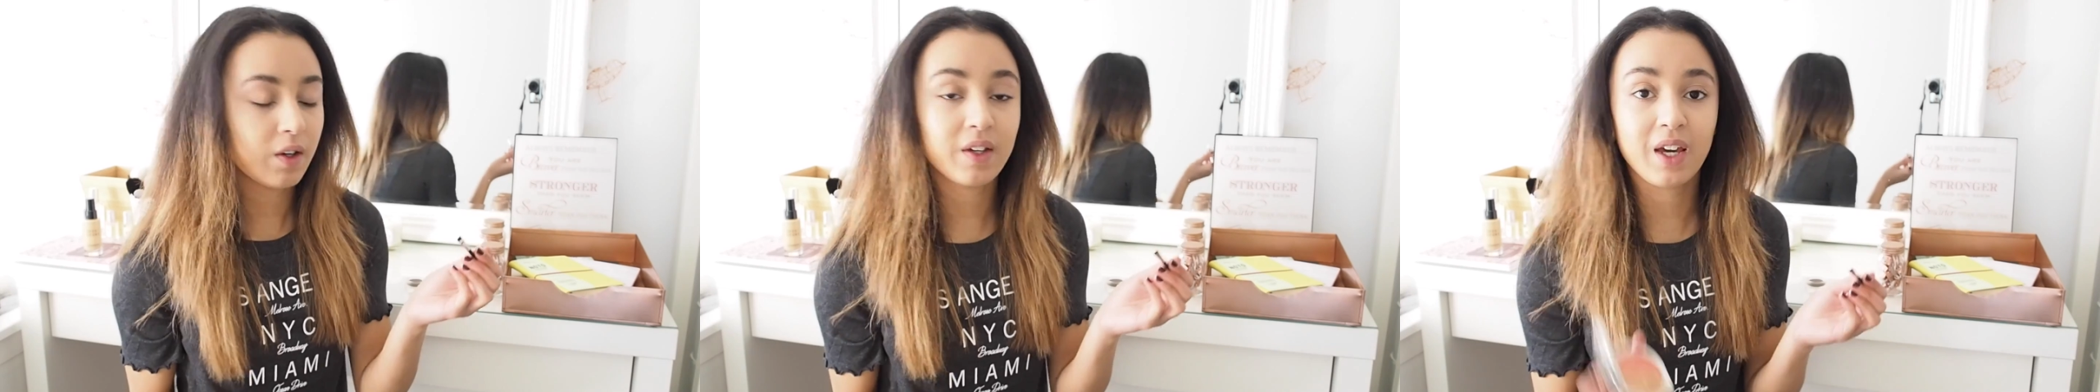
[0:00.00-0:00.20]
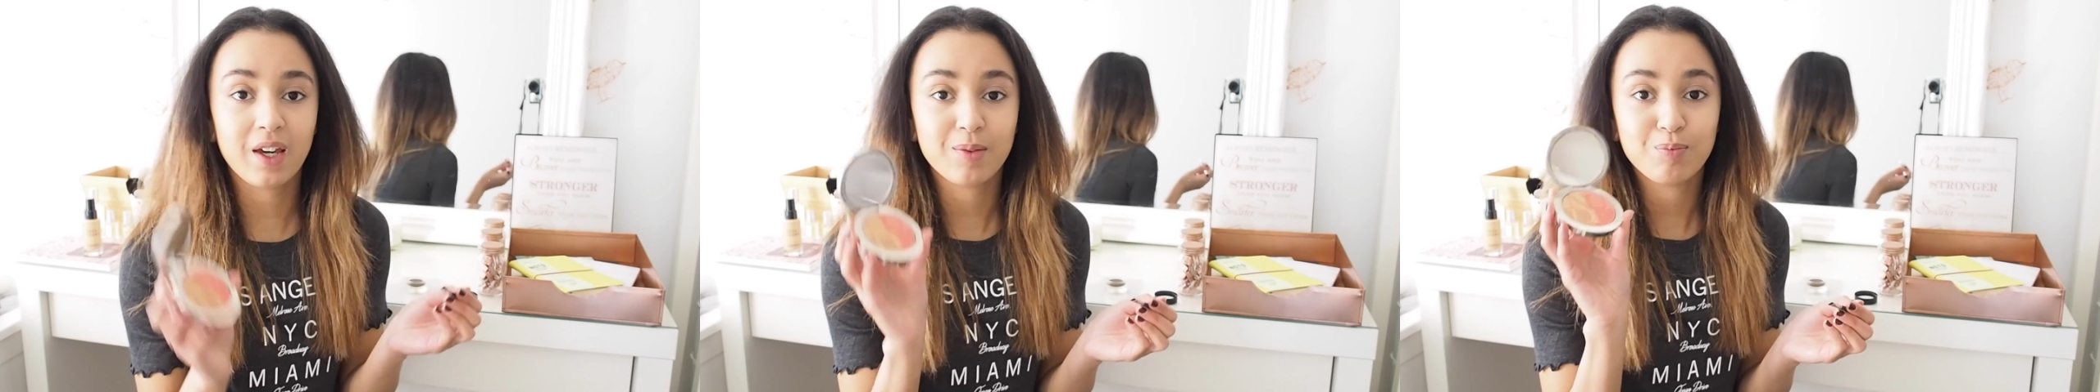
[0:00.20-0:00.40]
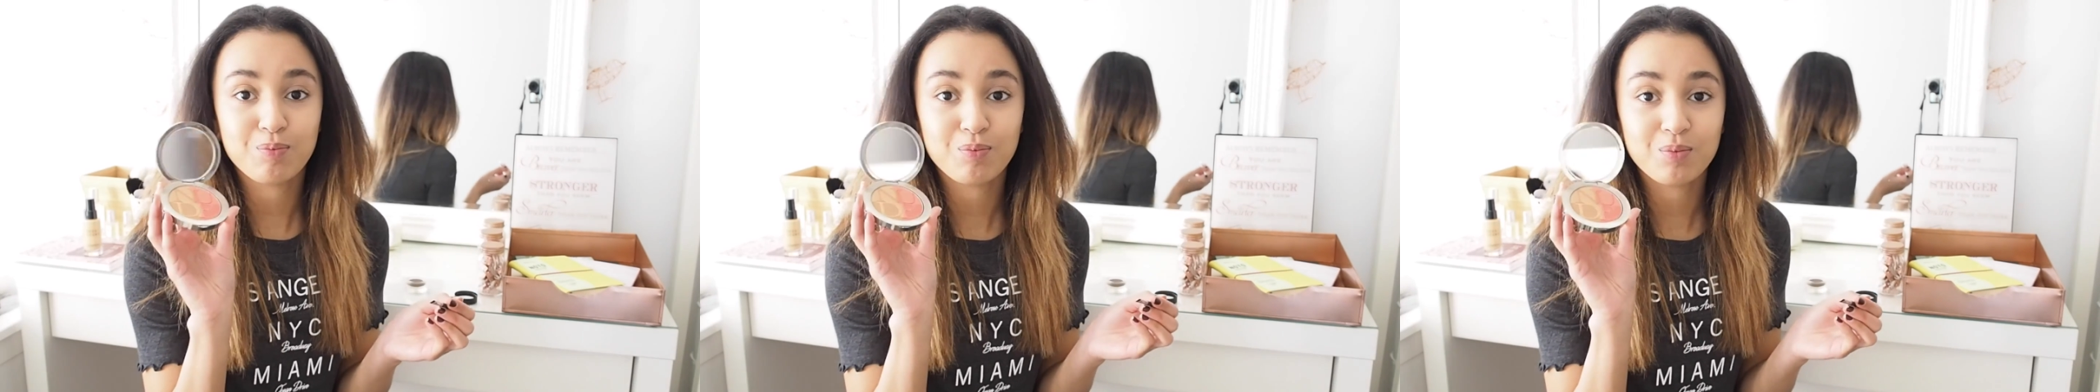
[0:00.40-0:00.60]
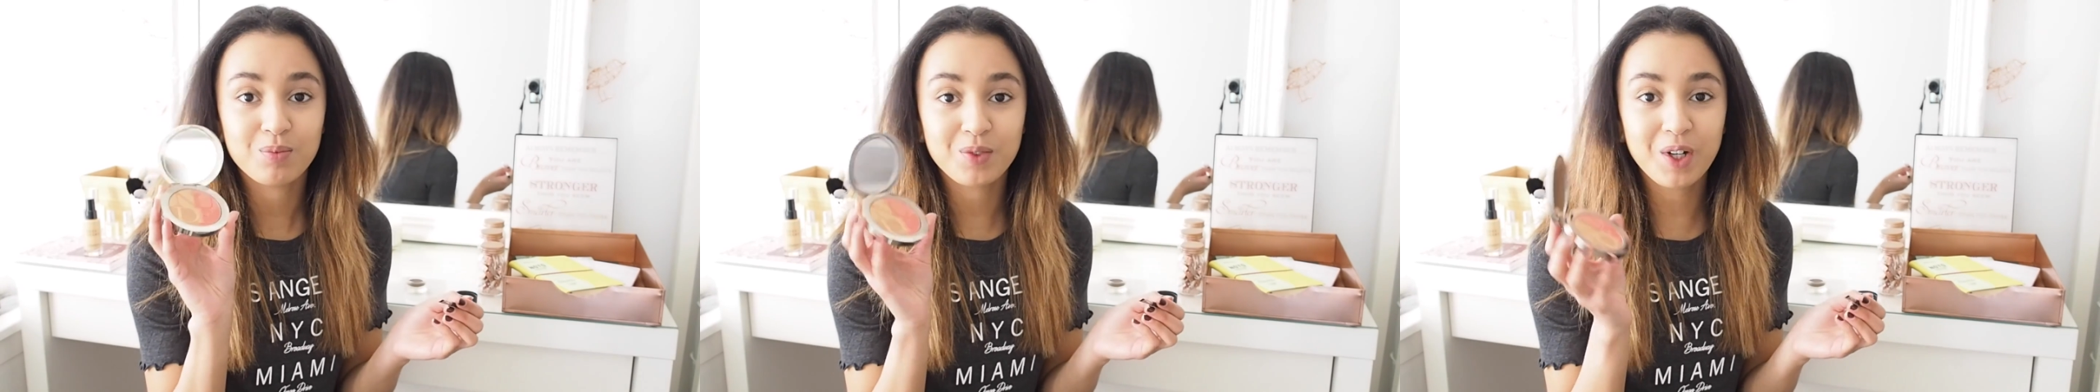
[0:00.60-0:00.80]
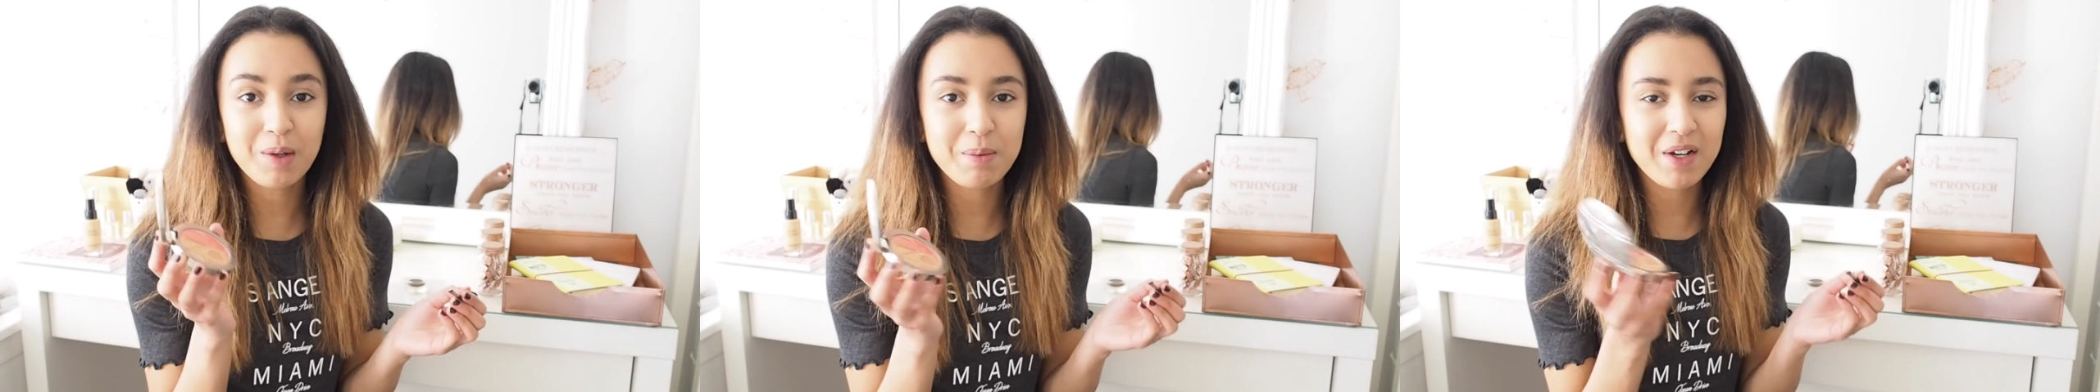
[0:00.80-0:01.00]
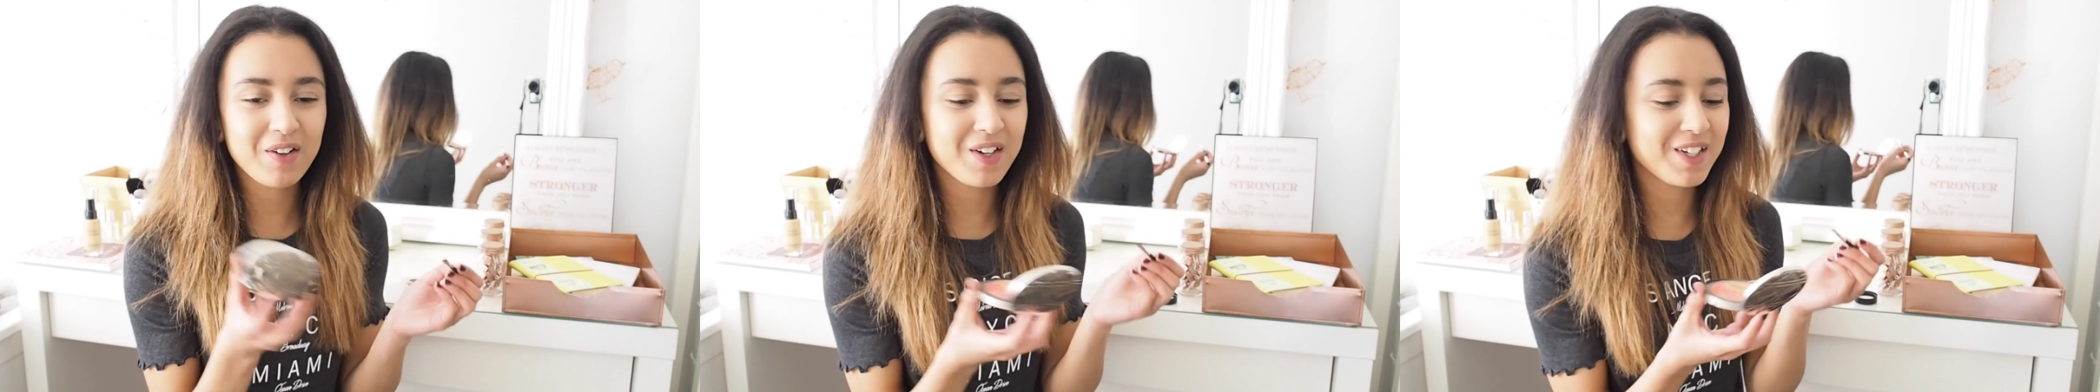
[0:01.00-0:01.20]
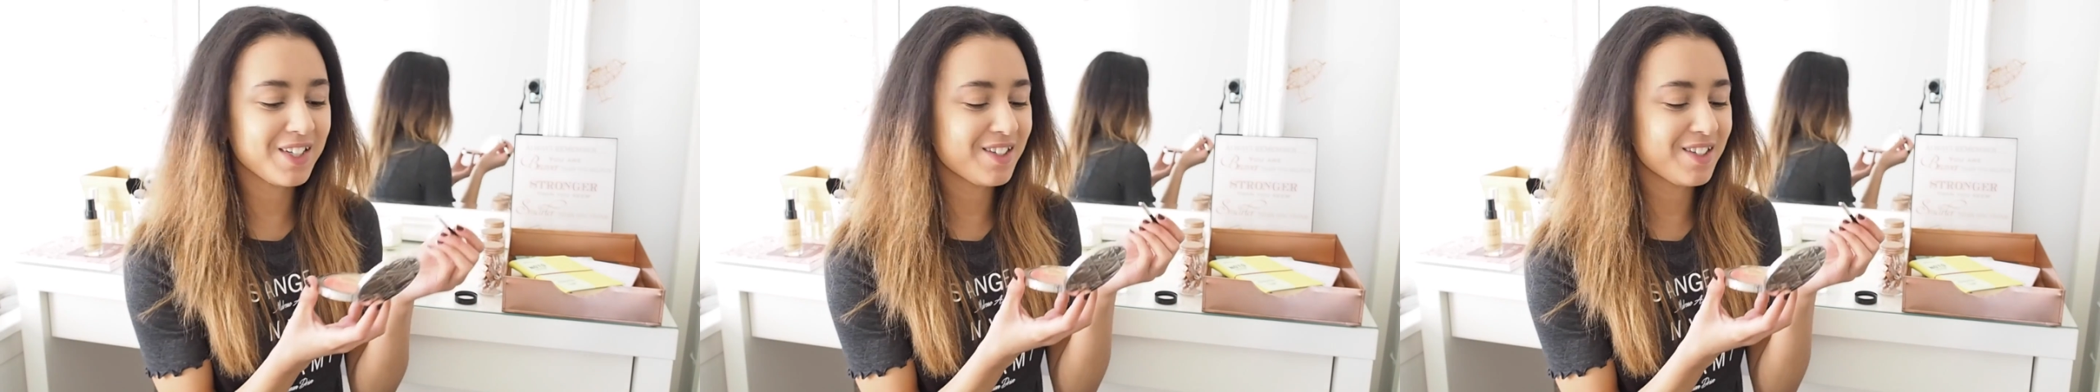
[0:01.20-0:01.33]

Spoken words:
Okay, I've got a mirror,